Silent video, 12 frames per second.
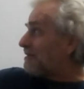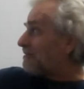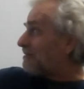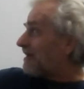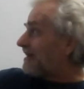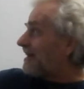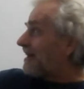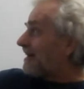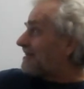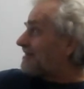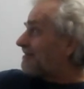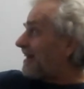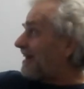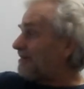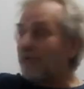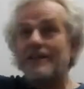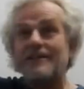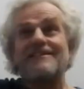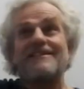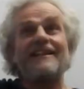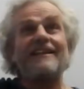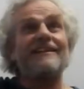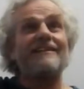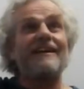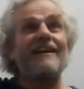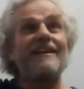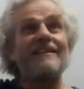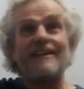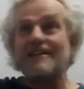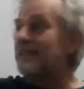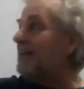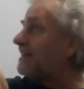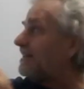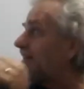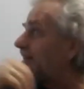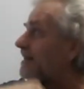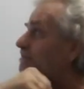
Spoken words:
throwing darts around, we can see it. And it